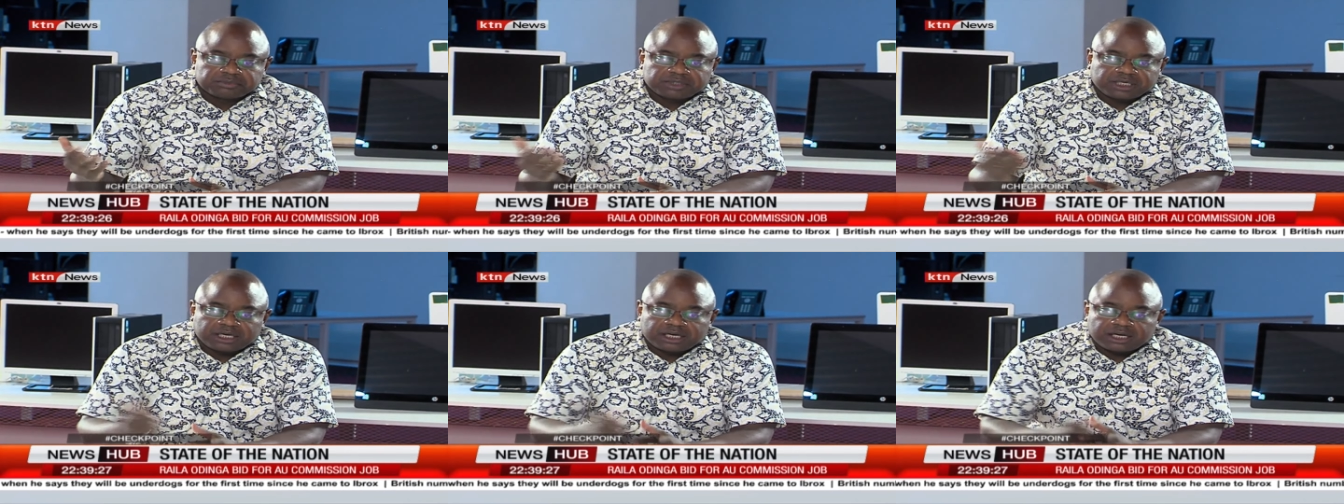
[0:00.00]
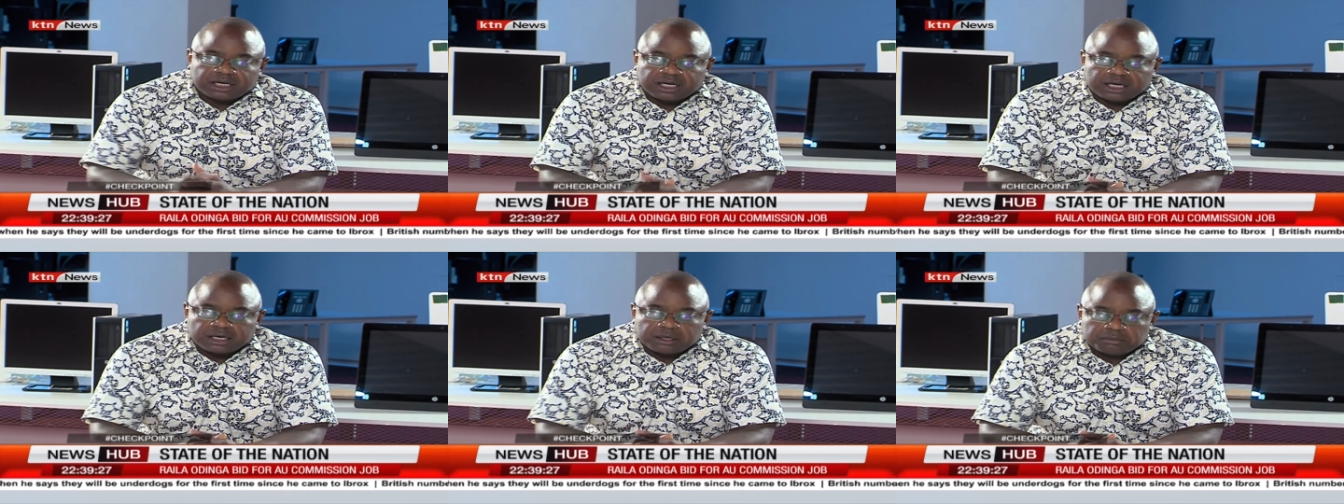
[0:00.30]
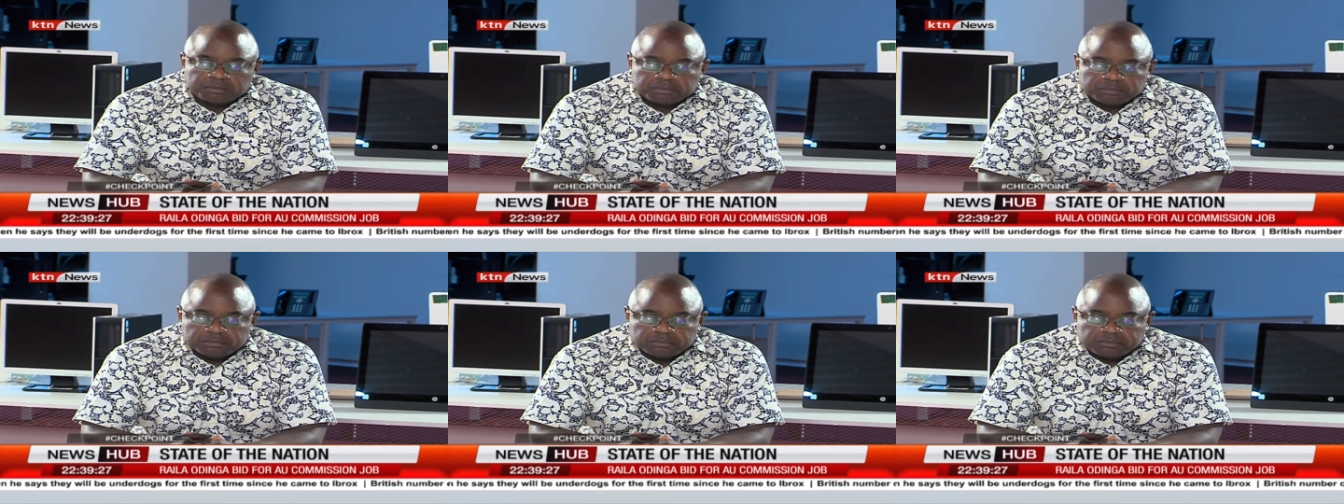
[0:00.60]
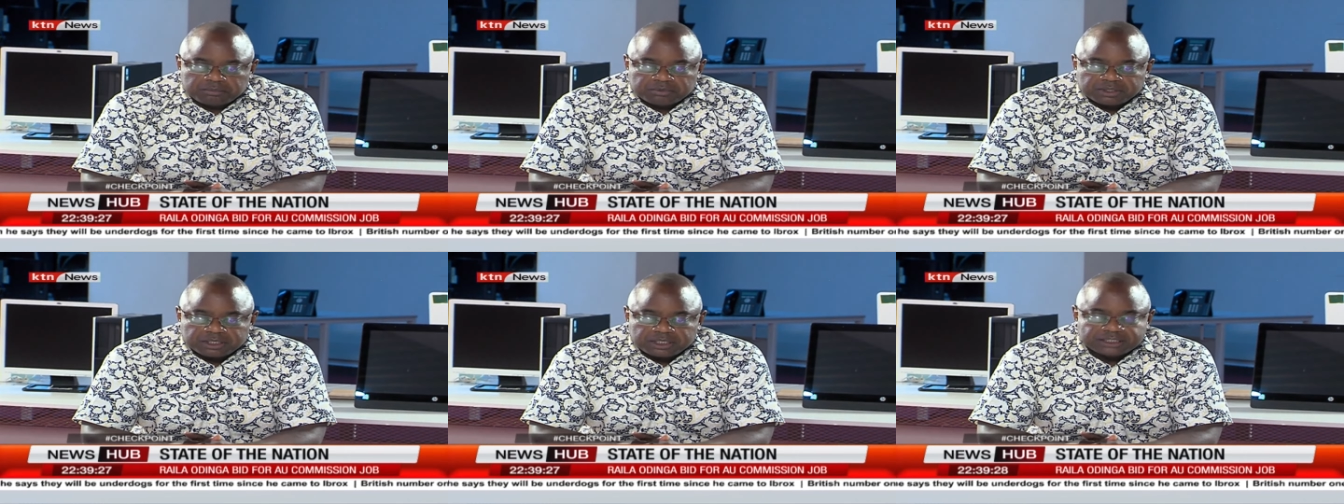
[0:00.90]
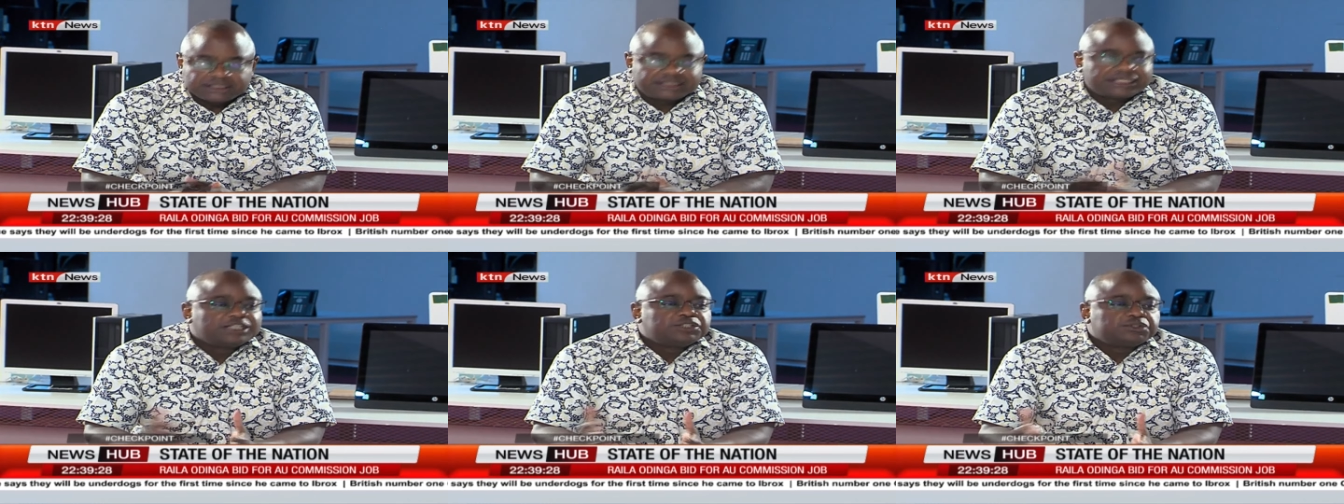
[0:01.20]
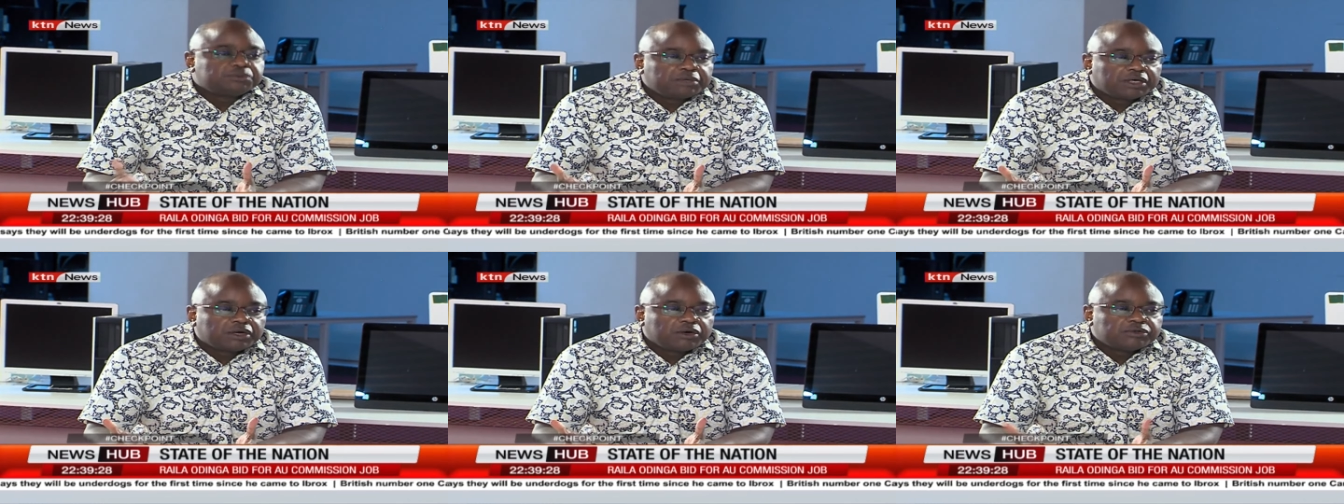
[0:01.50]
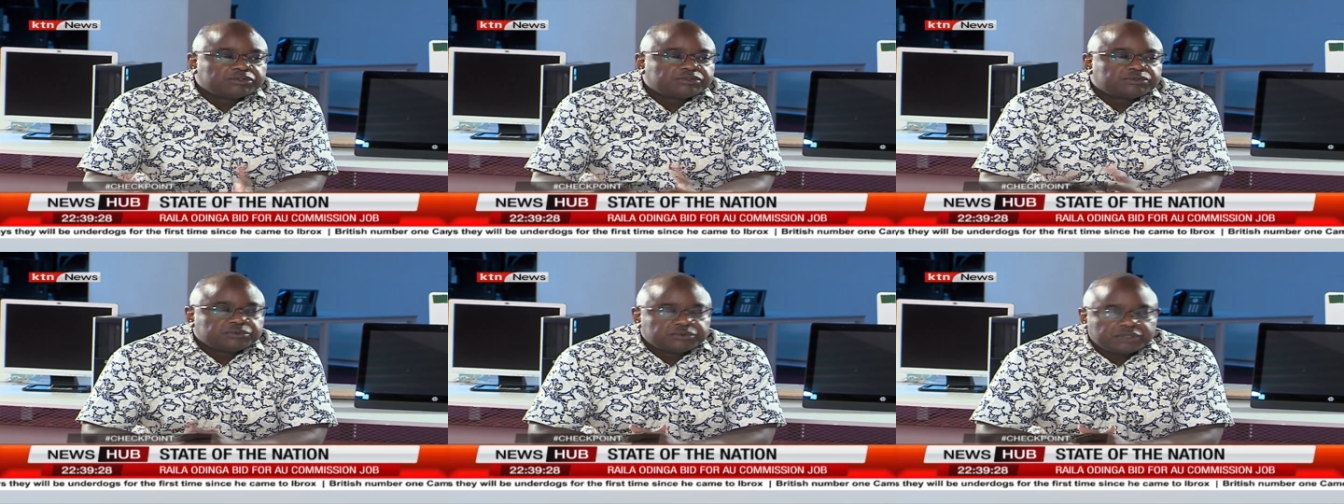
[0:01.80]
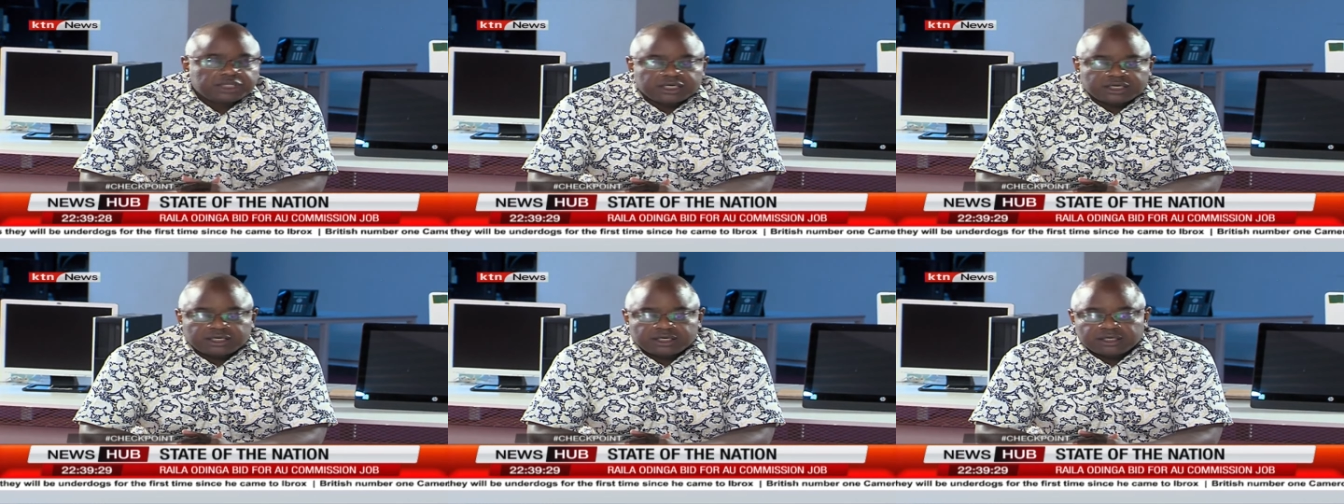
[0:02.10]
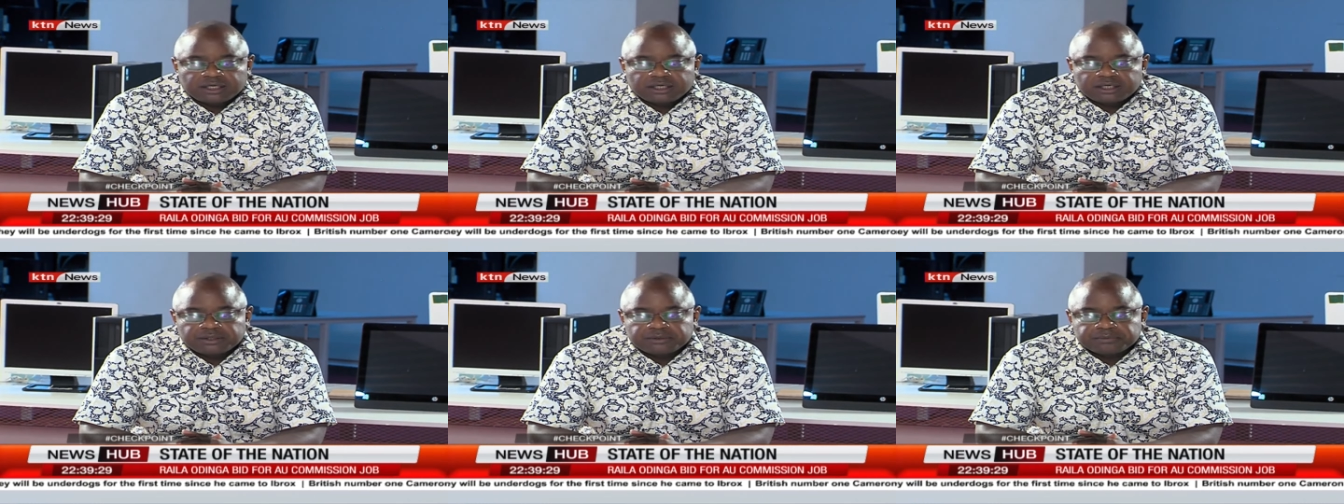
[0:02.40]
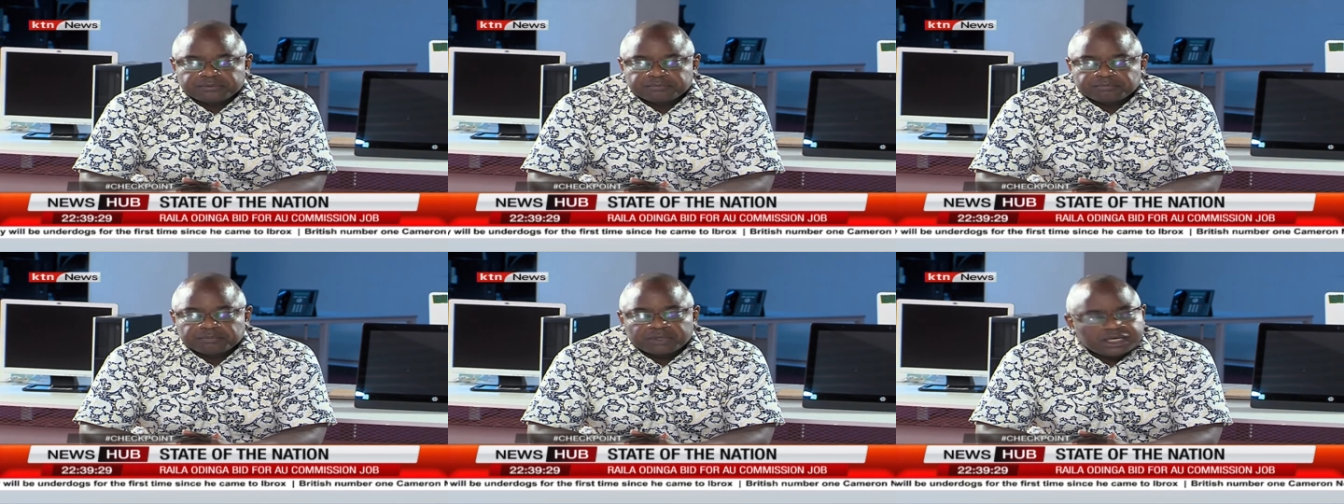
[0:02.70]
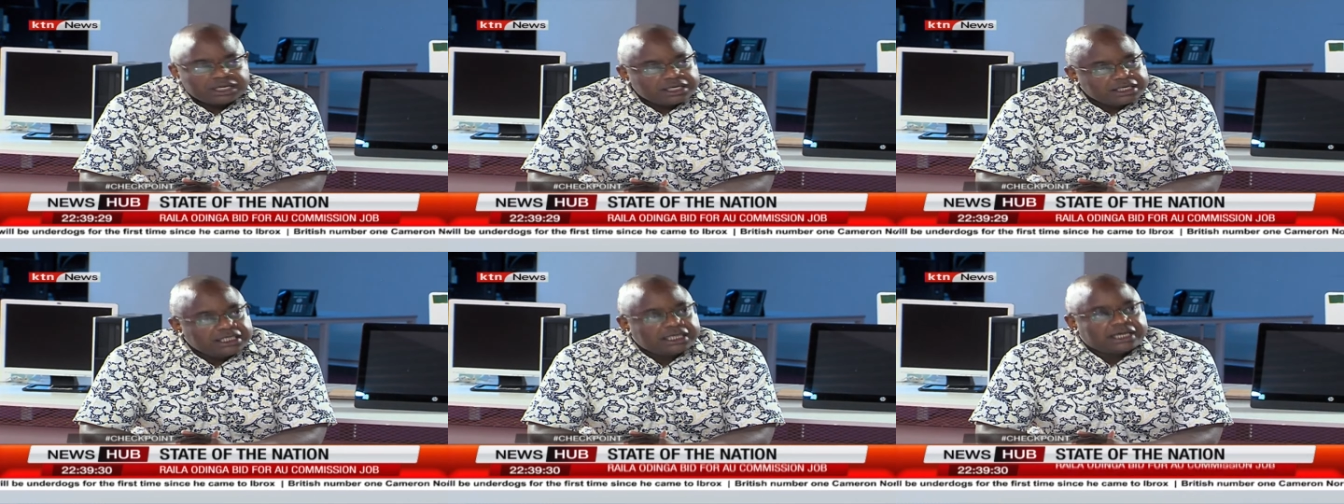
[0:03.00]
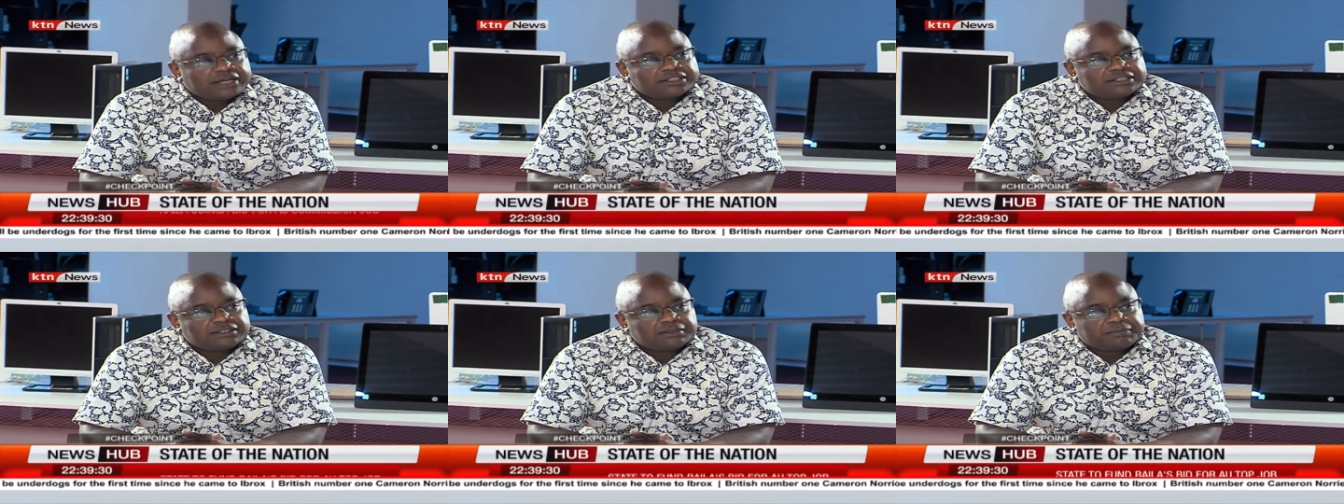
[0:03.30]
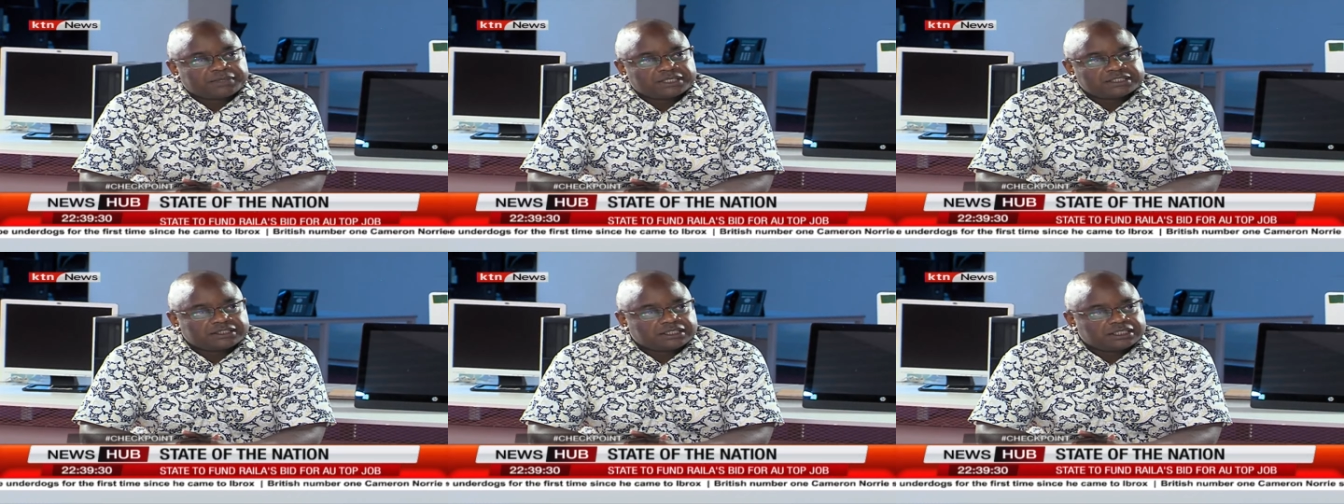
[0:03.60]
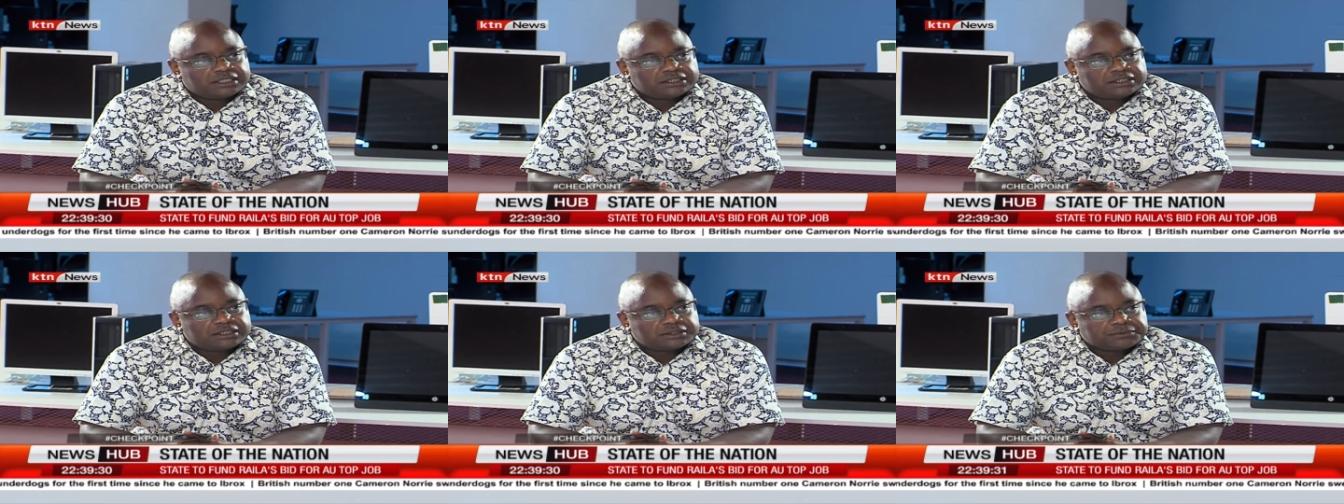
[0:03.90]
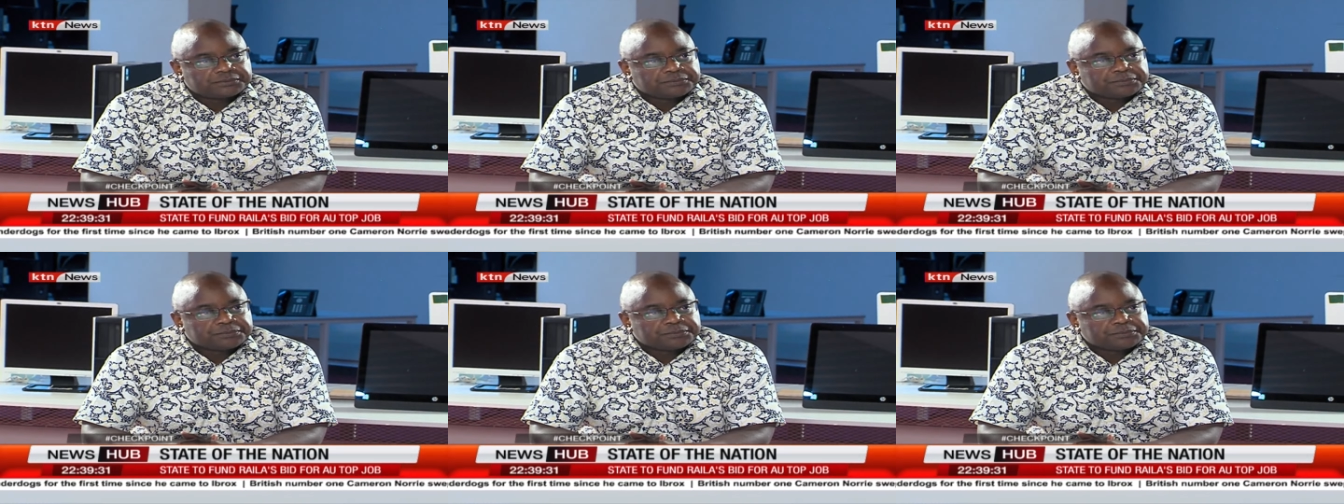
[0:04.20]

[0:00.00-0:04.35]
uh, he's said to be close to the DRC president.